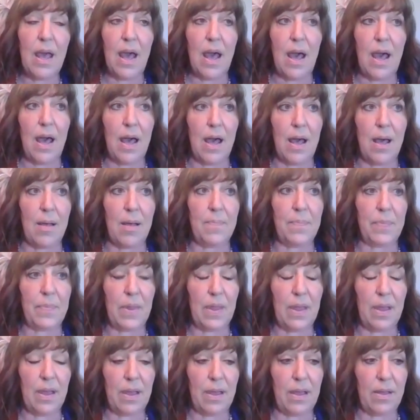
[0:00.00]

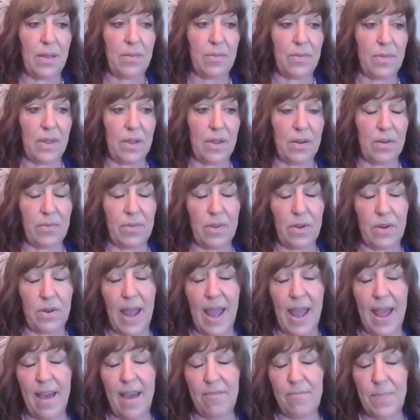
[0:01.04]
There
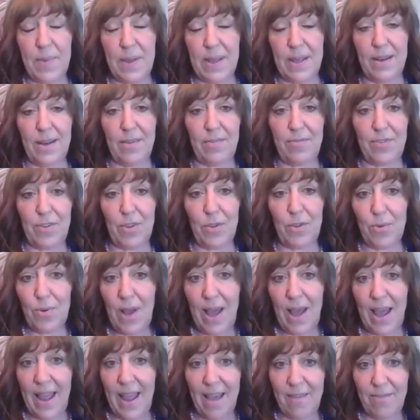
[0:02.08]
have been a few.
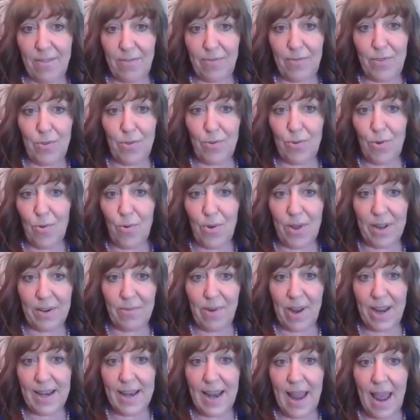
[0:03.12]
I have a few going
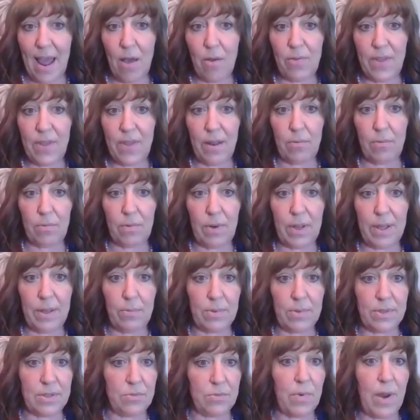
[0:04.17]
right now that it
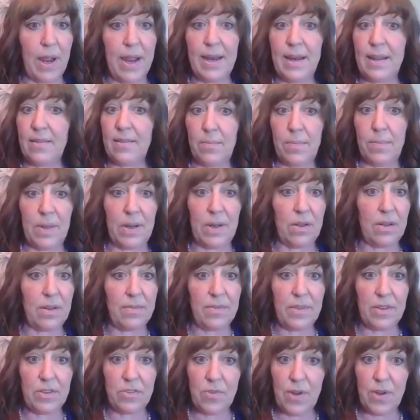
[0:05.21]
was right in the middle of
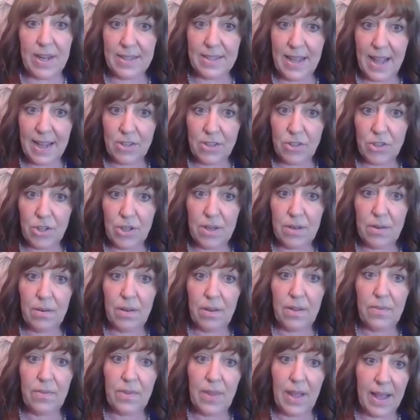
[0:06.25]
the transaction.
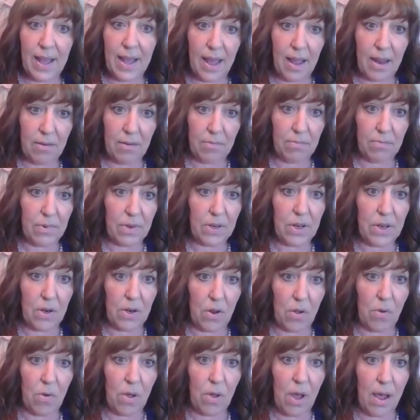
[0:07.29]
They got,
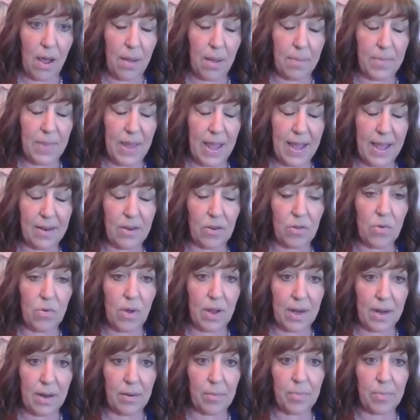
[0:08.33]
they had to go
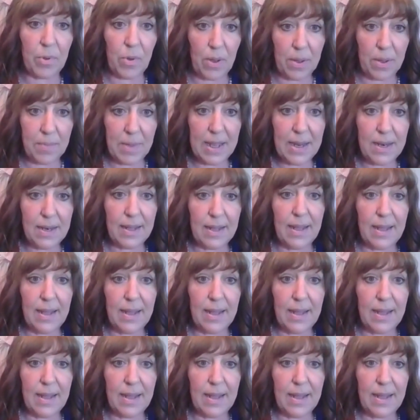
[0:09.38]
on unemployment,